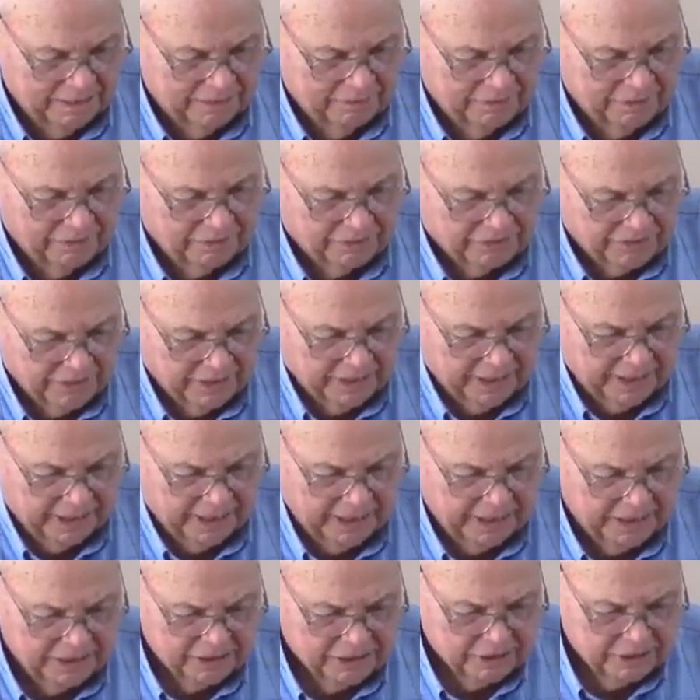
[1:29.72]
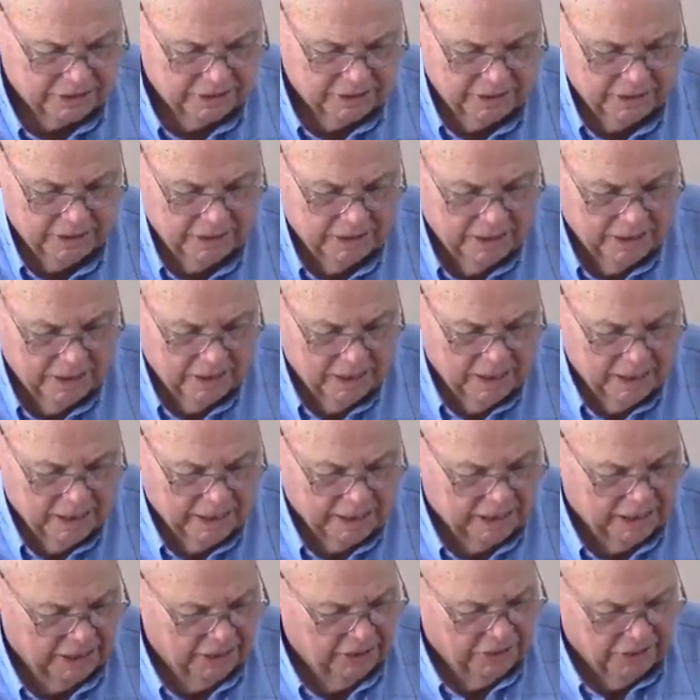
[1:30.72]
the things,
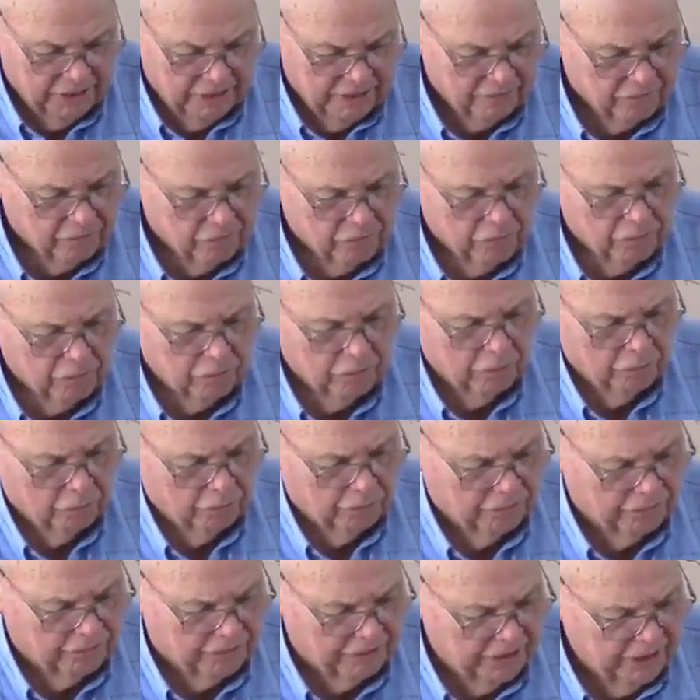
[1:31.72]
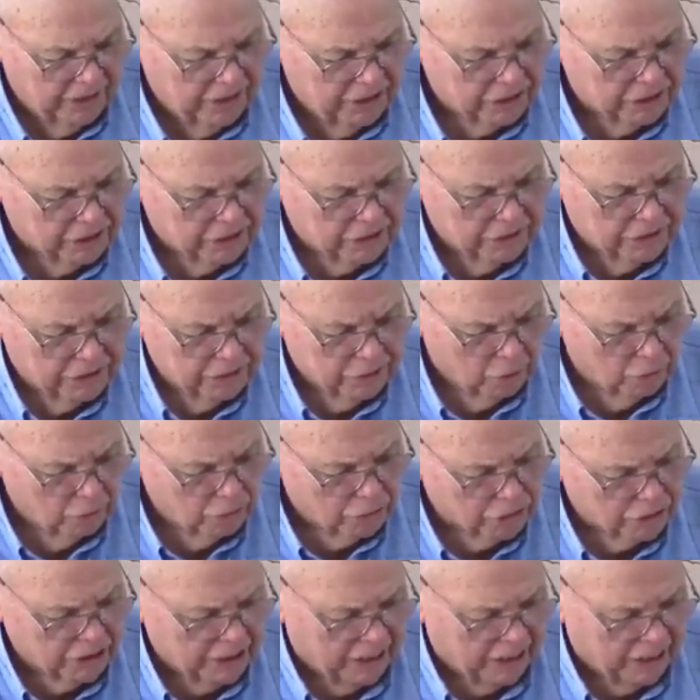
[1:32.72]
can never, with these those